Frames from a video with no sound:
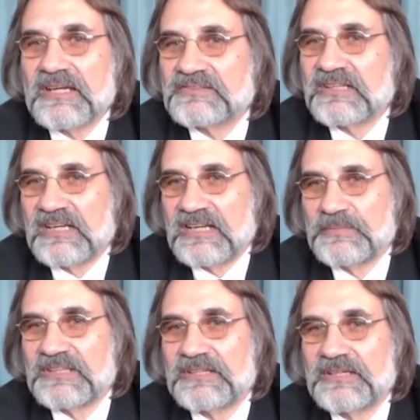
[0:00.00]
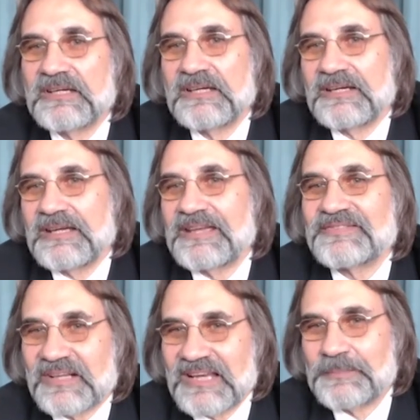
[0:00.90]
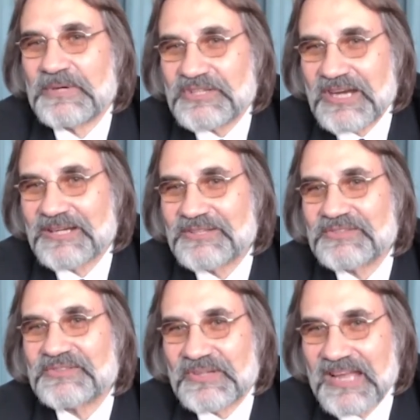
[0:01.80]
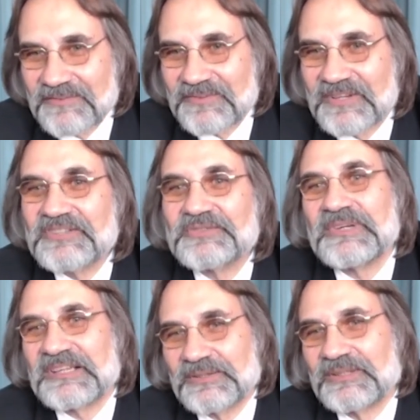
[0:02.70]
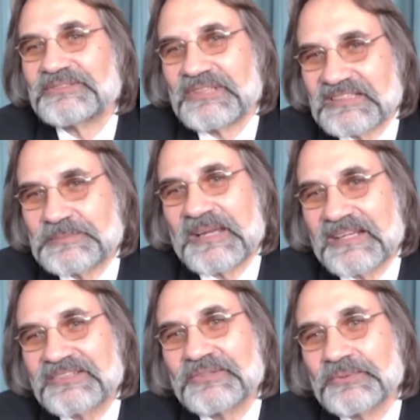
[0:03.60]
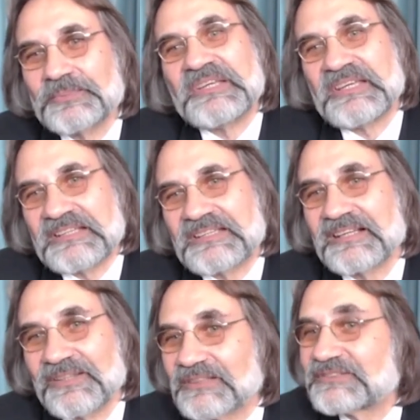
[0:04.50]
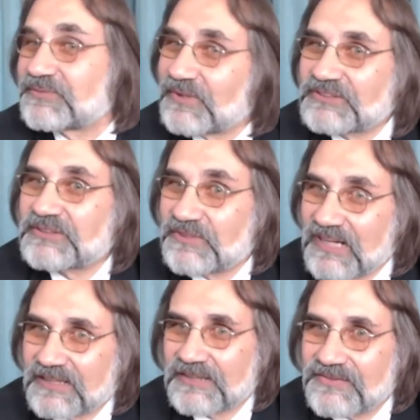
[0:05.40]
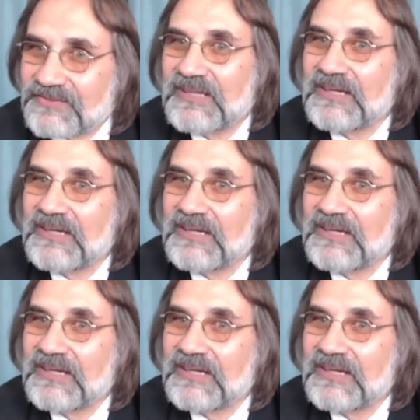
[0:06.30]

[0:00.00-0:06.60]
As the climate as the climate changes, on average, we can also expect to be hitting lots of lots of records